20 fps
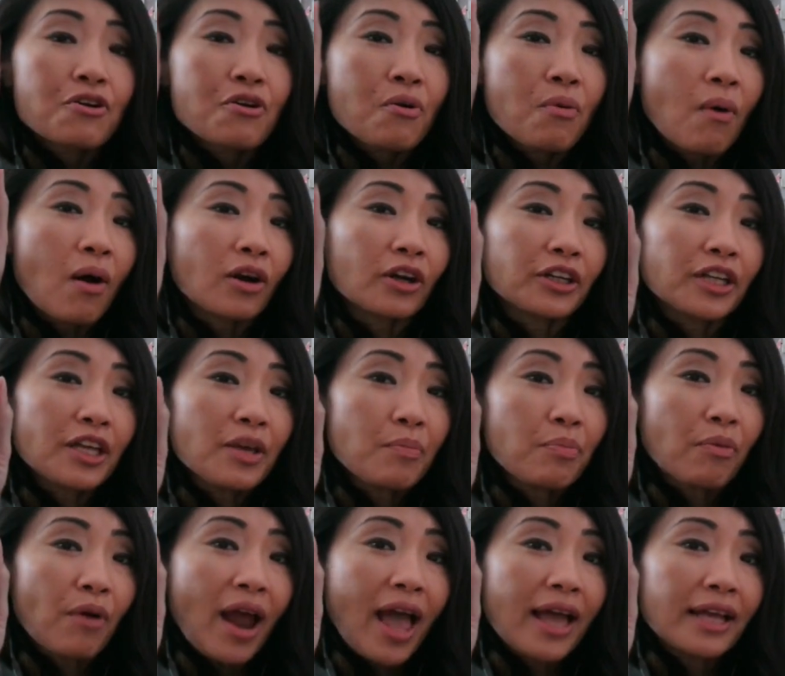Quality
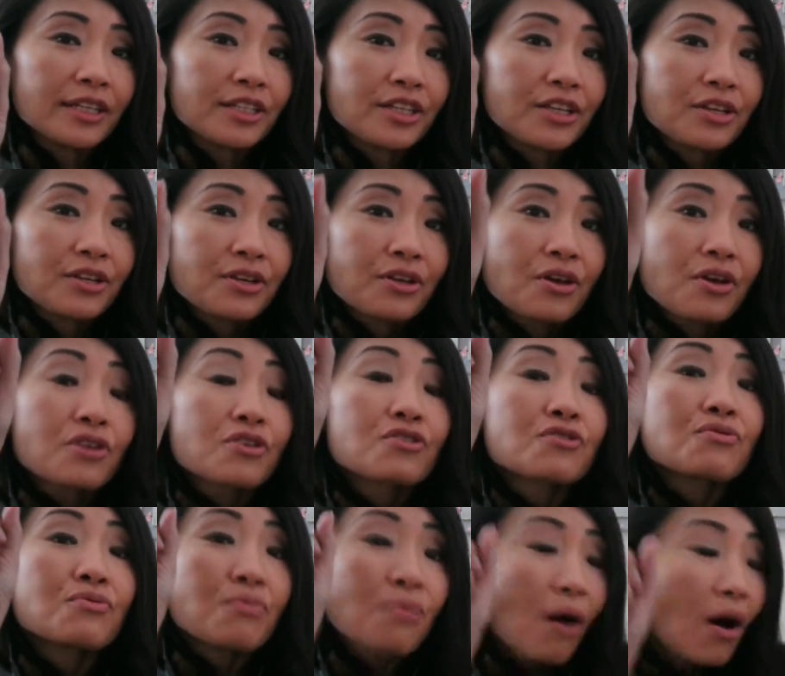brand,
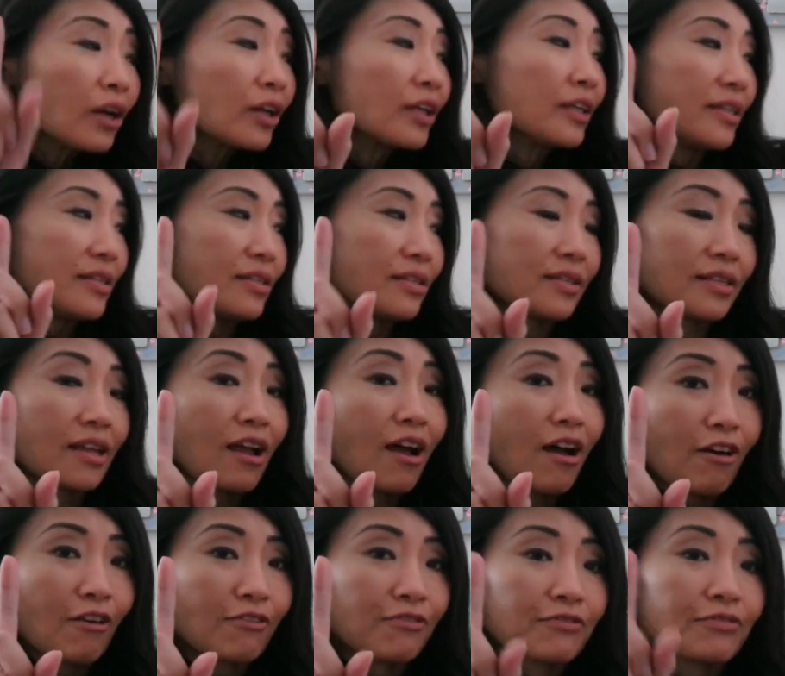quality
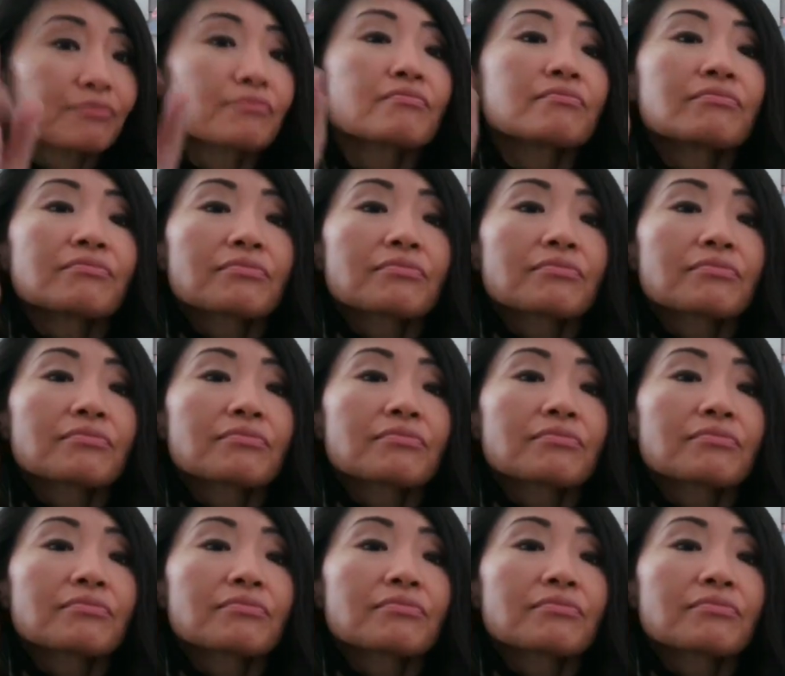stuff,